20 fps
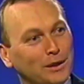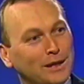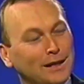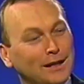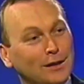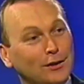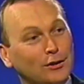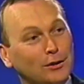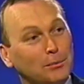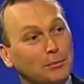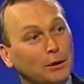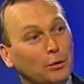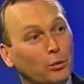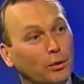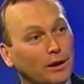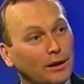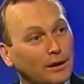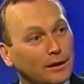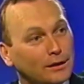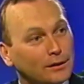We need to be
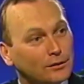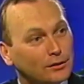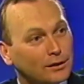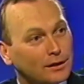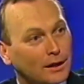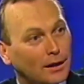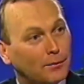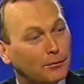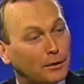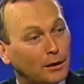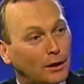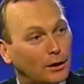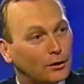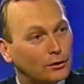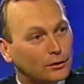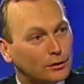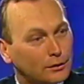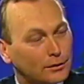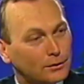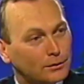willing to come
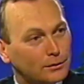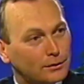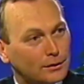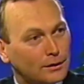to